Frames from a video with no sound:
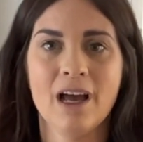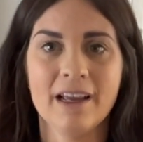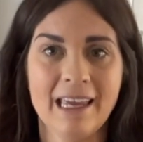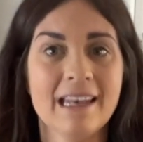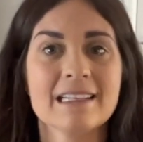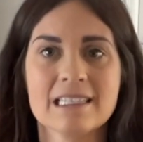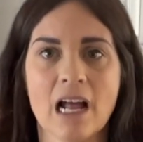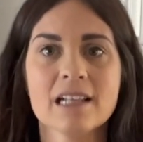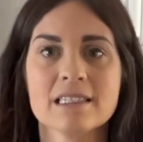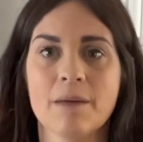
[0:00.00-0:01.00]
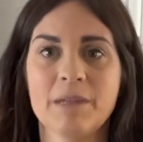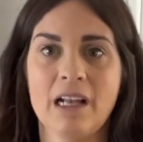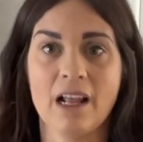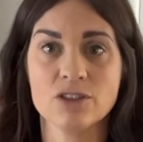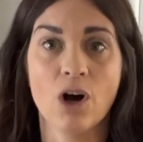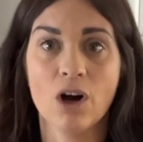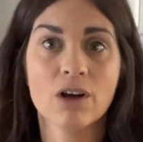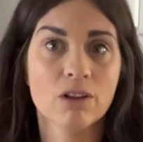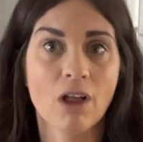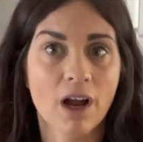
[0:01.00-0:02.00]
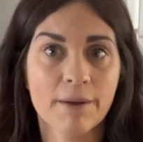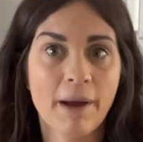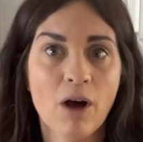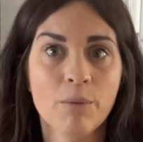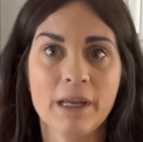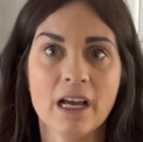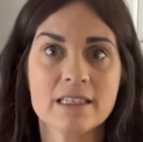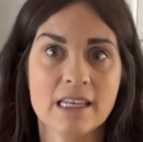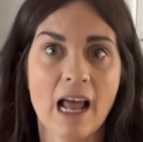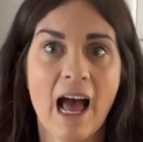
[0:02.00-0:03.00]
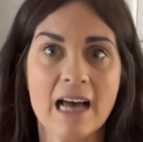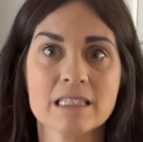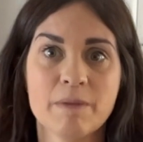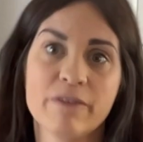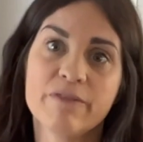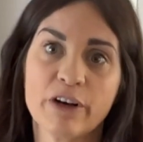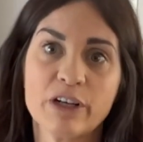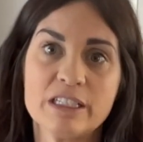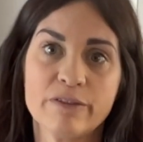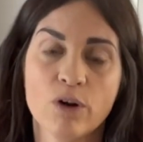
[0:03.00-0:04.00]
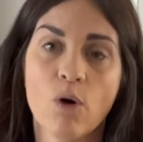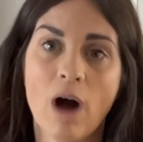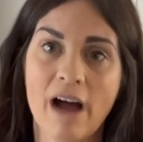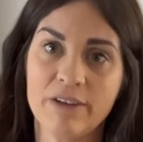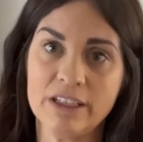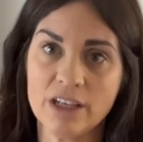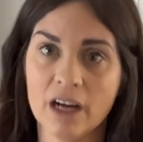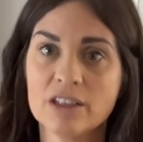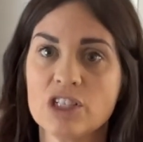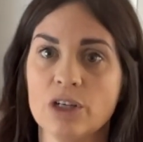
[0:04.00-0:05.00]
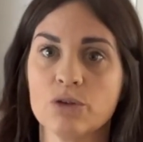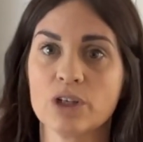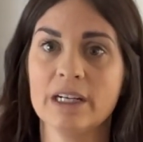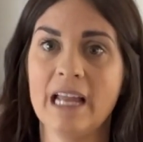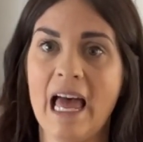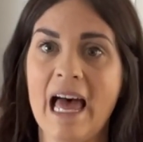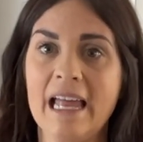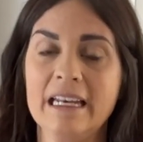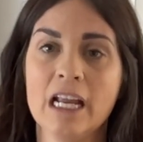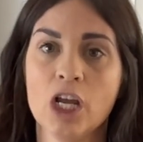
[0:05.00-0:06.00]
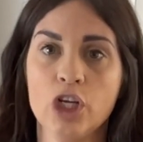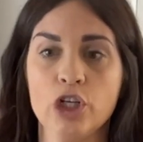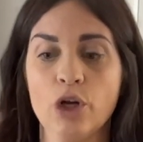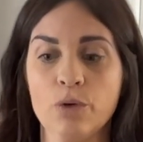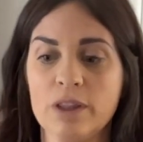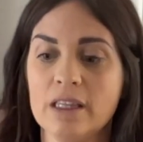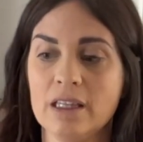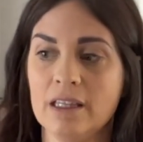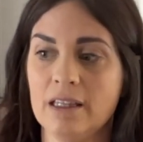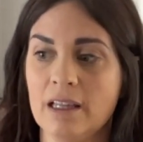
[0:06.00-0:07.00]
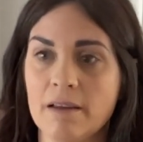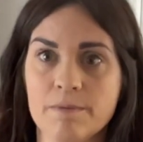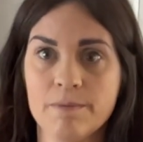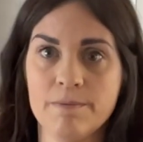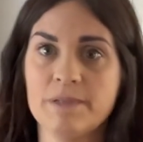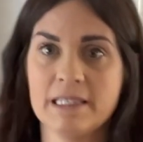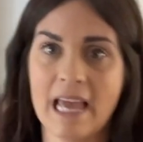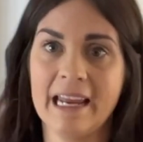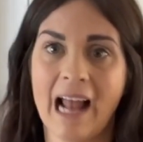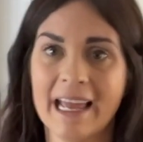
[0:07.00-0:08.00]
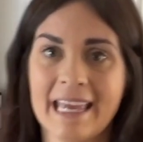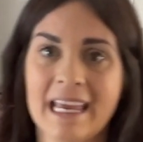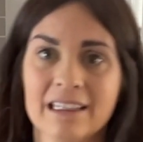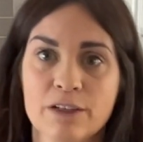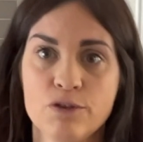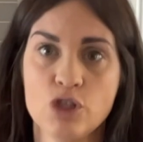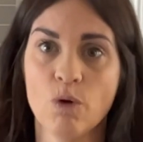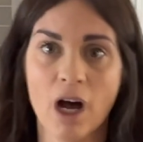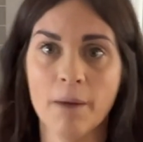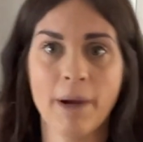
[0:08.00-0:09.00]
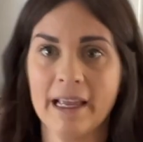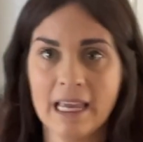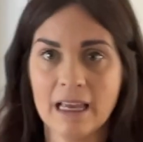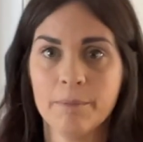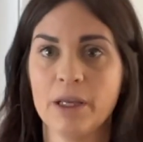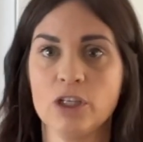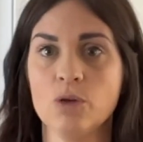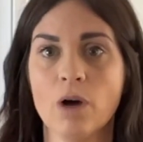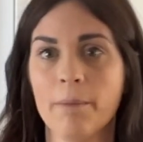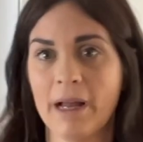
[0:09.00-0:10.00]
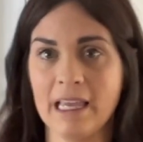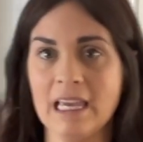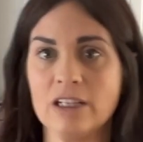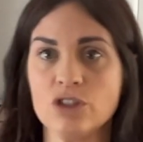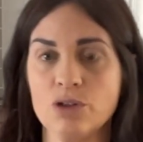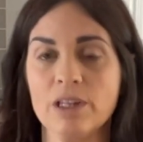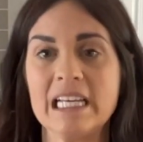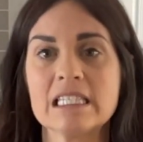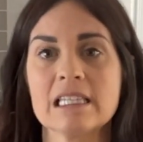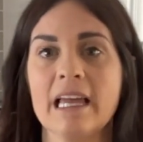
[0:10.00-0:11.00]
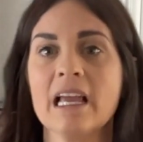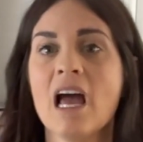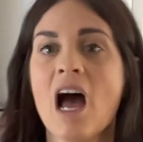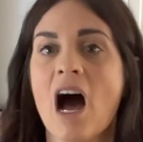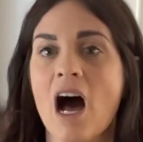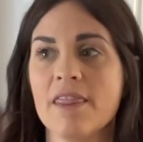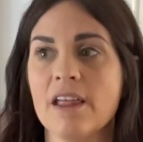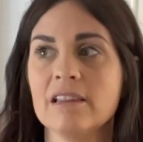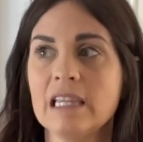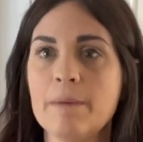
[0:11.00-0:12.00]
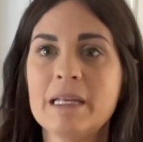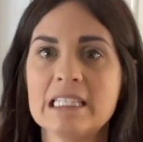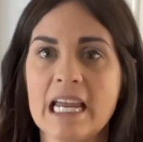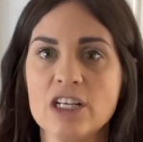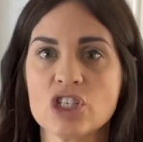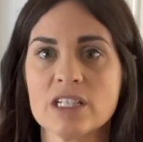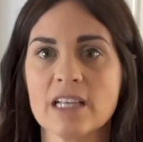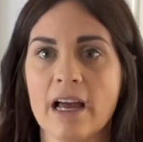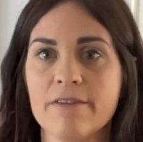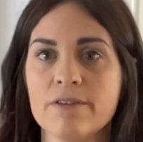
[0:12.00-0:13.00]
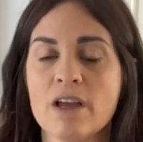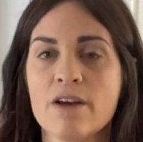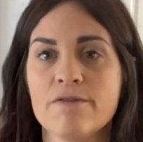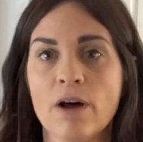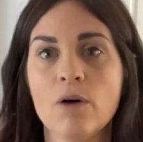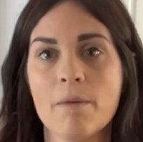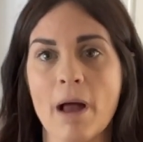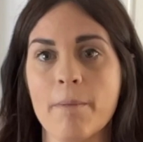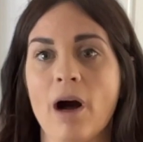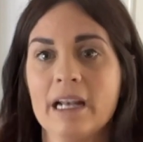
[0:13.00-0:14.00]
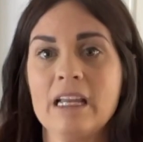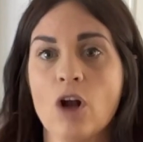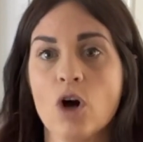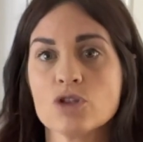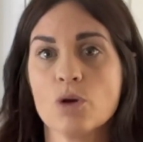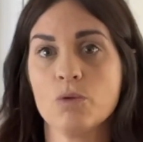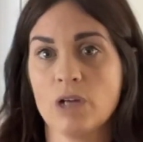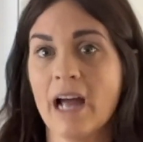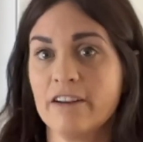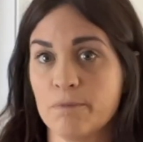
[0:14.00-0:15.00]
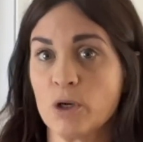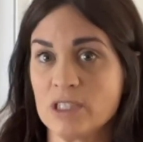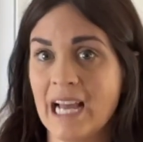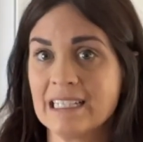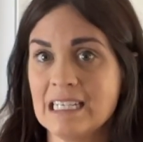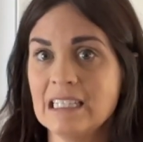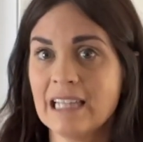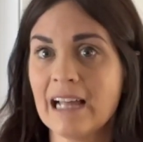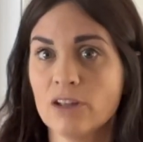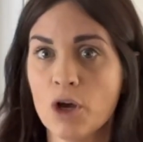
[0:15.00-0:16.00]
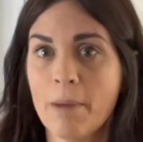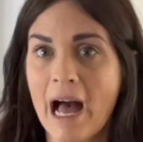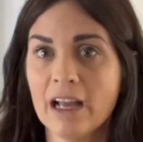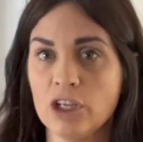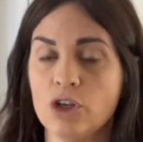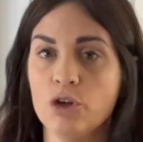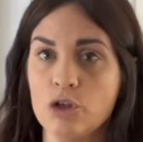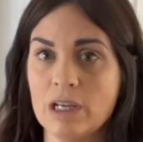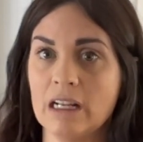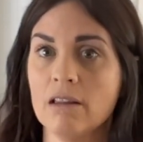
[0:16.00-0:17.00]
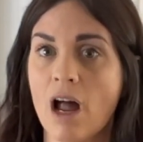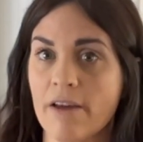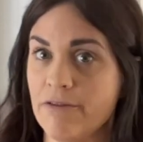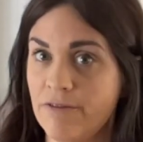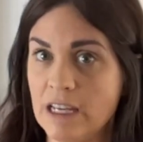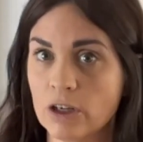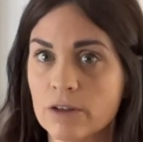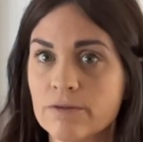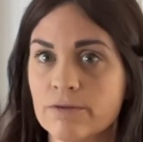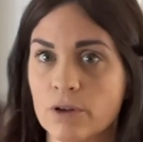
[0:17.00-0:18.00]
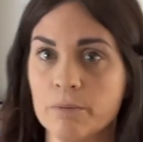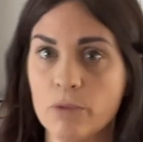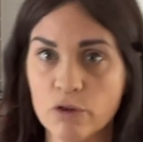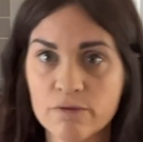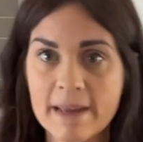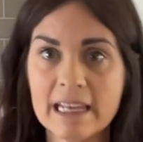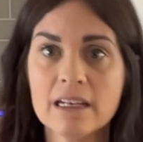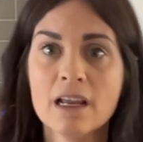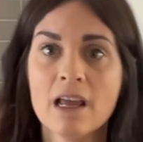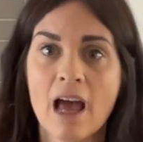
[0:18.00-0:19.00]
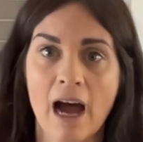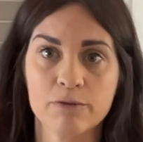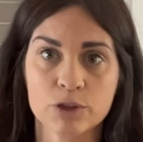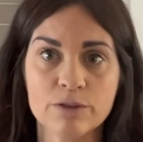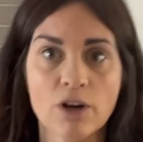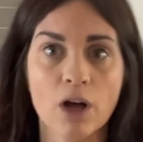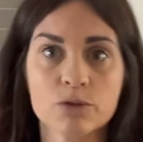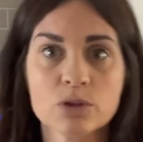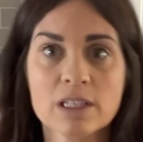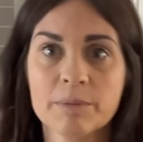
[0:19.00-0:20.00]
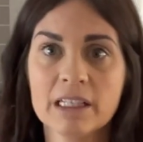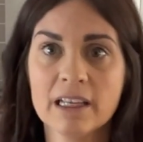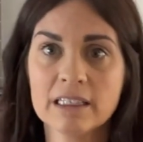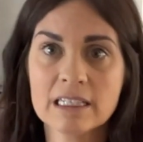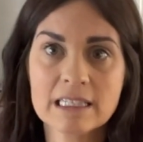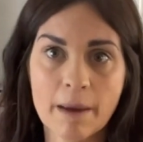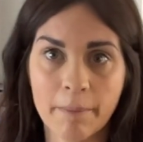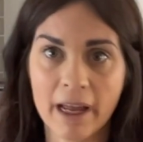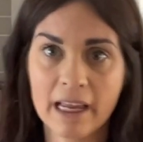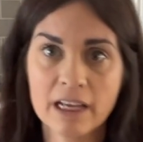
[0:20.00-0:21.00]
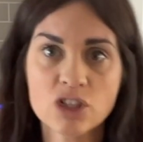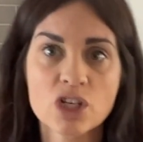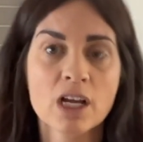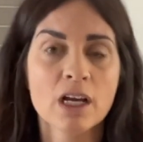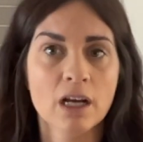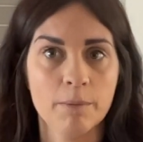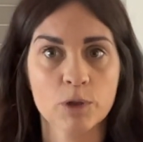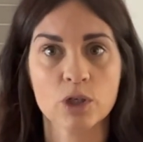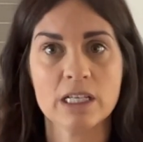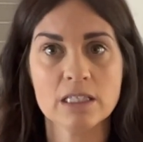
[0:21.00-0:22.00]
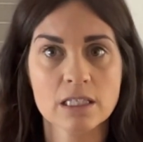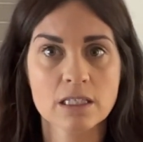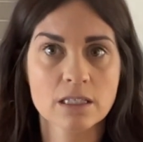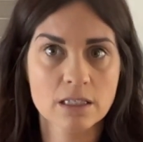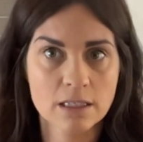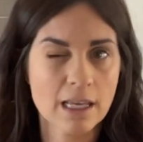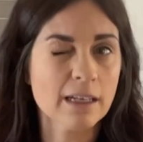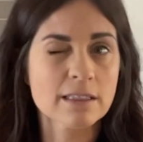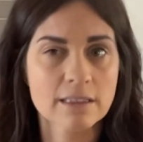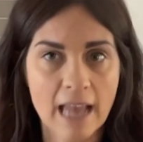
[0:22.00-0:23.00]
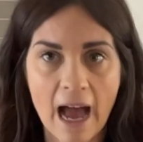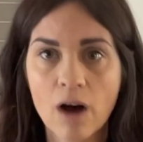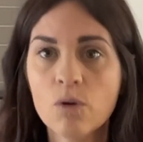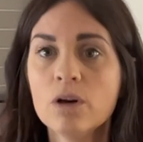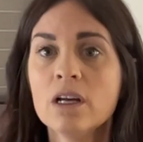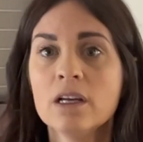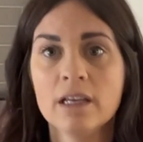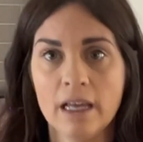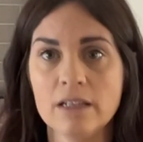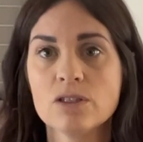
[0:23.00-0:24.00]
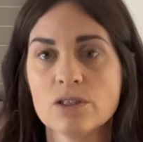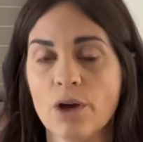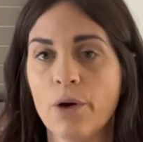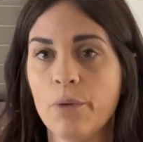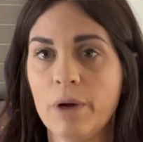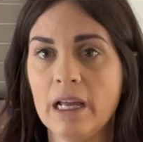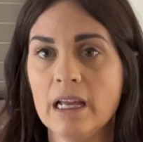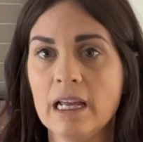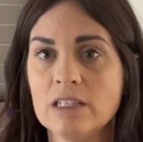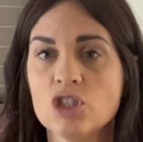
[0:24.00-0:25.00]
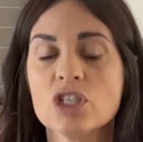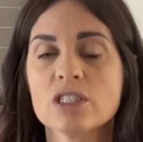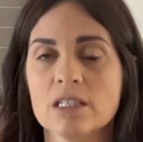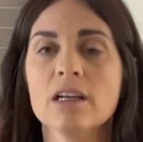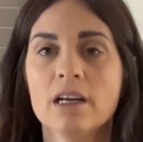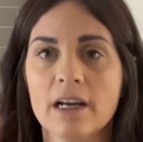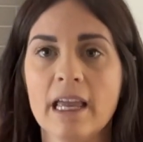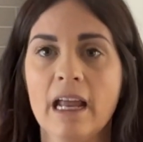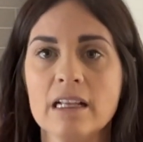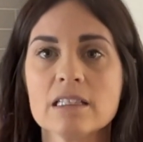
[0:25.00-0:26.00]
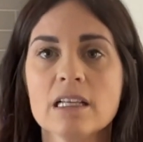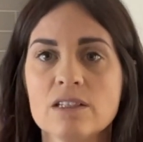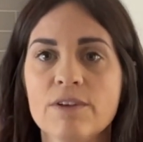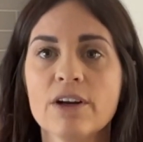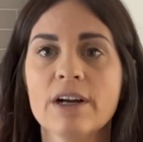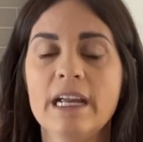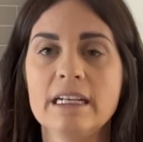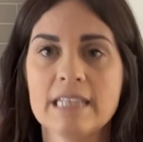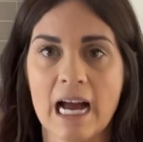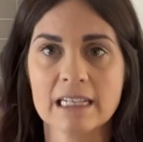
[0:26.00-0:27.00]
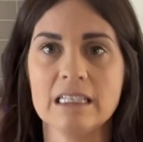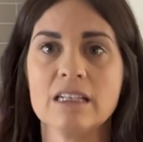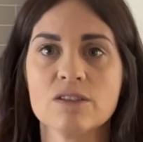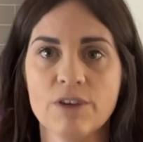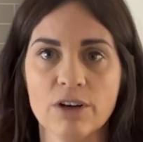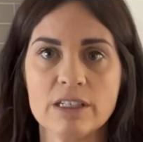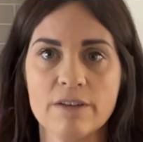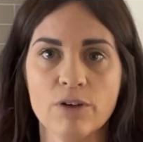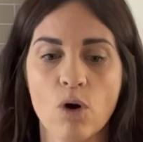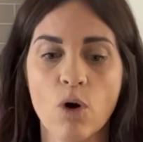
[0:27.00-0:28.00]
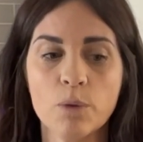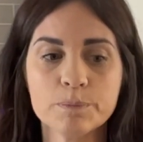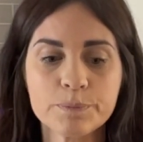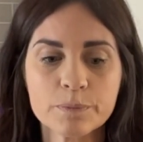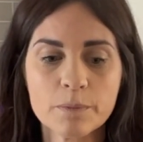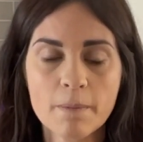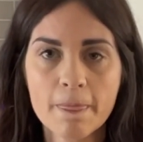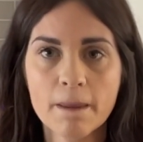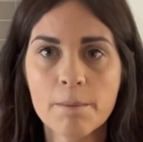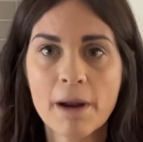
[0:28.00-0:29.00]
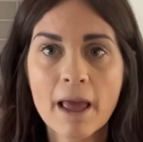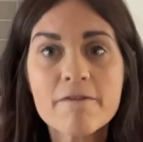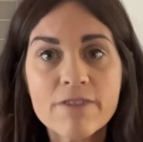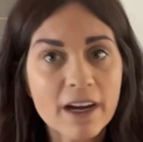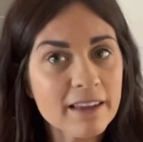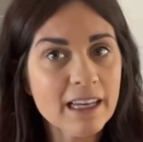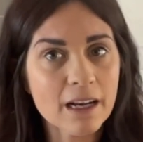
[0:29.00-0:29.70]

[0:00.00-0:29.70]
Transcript: Again, it's not something I talk a lot about because it has been very difficult having young children and, you know, saying I can't lift you up, I can't pick you up, I can't do this. Like the limitations I've felt in my body and also kind of protecting that low back. You know, you get a lot of fear for movement after you've gone through something like this at my age. I'm 36 now. And so it's just, again, it's very taxing, it's very difficult, but I'm finally at